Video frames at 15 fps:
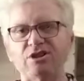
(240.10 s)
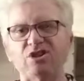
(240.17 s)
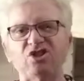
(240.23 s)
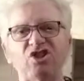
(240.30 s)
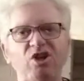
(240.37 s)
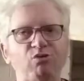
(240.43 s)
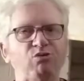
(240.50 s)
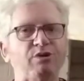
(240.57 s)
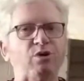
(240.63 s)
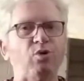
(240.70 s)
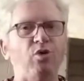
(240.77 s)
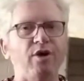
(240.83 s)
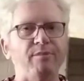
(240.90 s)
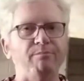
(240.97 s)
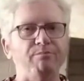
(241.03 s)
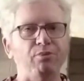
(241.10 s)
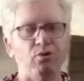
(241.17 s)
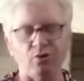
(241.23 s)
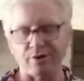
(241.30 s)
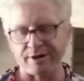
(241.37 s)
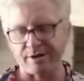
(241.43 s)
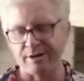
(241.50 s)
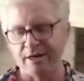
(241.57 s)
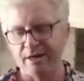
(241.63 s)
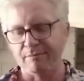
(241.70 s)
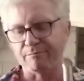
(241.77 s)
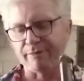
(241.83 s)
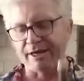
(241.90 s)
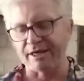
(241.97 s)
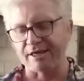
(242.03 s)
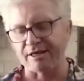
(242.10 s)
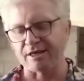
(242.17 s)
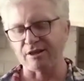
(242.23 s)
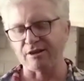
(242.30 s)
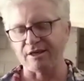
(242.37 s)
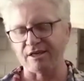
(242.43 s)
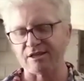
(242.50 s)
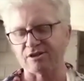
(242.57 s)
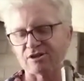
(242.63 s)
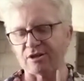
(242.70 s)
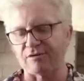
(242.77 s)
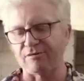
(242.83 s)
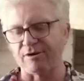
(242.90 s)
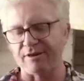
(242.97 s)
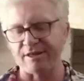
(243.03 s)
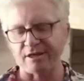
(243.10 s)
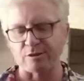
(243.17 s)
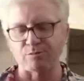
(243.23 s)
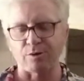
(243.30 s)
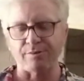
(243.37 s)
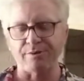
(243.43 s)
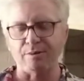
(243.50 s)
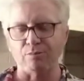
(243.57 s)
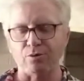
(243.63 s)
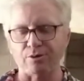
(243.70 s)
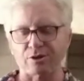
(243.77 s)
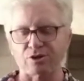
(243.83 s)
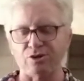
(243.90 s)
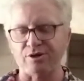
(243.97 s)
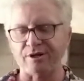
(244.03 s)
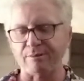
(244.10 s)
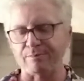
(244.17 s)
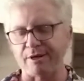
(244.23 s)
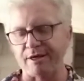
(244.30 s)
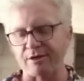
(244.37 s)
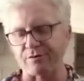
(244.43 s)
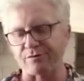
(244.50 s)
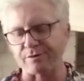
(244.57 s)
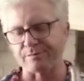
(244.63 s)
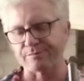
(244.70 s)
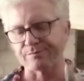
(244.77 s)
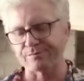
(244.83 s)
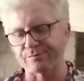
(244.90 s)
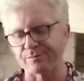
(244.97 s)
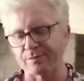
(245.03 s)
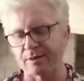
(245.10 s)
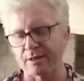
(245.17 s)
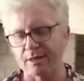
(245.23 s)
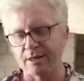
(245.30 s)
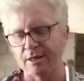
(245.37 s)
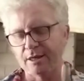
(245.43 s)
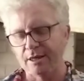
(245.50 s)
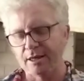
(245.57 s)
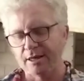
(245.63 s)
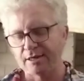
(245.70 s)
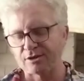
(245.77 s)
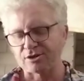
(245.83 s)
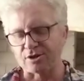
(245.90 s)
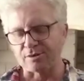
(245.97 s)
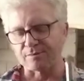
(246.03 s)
generally quite boring. Making a link and stuff like that is probably the more exciting part of it. So